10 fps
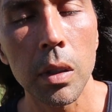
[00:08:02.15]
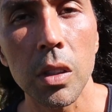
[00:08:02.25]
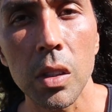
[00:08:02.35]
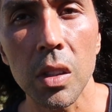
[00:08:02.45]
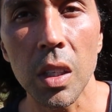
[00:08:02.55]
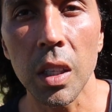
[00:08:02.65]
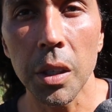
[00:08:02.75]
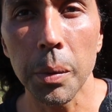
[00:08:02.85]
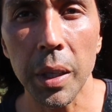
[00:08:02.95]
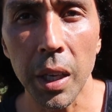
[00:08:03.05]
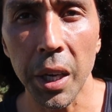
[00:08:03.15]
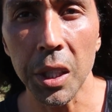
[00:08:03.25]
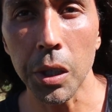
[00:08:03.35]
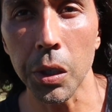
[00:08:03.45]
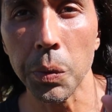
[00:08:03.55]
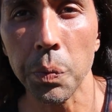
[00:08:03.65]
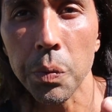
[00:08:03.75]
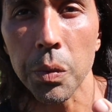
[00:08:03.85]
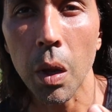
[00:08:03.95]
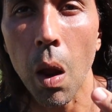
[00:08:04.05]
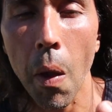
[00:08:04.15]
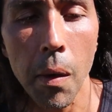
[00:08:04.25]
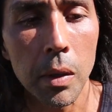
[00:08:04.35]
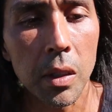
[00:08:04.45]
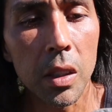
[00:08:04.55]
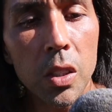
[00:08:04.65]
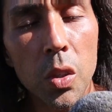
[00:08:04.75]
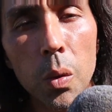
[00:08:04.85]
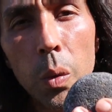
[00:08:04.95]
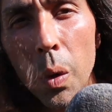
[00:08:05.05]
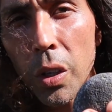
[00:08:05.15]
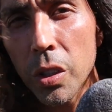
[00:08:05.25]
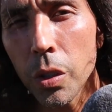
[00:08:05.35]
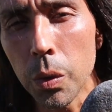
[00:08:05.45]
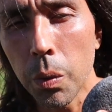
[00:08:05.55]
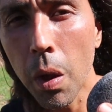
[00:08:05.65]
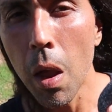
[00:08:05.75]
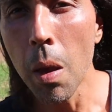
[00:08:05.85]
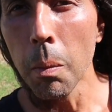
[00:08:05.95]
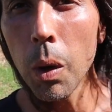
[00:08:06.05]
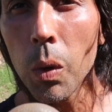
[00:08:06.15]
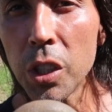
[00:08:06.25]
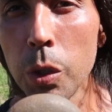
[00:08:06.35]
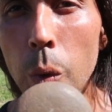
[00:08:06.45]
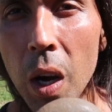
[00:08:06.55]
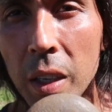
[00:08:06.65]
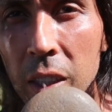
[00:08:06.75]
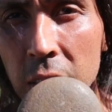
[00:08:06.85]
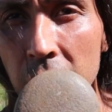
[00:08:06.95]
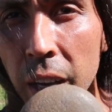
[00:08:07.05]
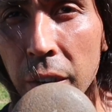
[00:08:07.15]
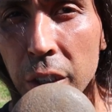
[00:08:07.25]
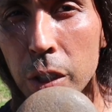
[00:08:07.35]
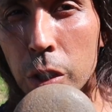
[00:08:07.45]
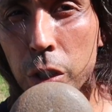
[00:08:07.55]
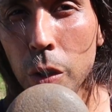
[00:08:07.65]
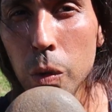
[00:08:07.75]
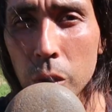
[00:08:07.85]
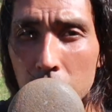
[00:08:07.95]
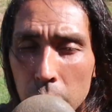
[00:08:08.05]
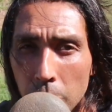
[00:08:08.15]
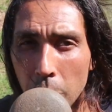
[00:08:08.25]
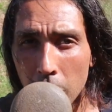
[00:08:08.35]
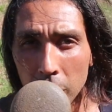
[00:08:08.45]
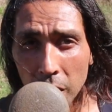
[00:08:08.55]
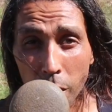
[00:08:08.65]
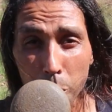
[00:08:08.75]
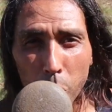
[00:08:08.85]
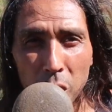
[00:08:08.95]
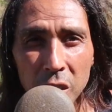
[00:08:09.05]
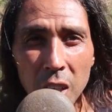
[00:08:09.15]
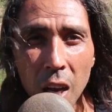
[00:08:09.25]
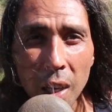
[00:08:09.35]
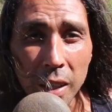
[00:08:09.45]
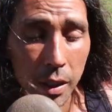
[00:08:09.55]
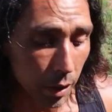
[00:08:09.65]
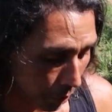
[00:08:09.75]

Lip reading: This one's a little bit lighter. This one will work too. But what you want is the heavier stones that are more solid.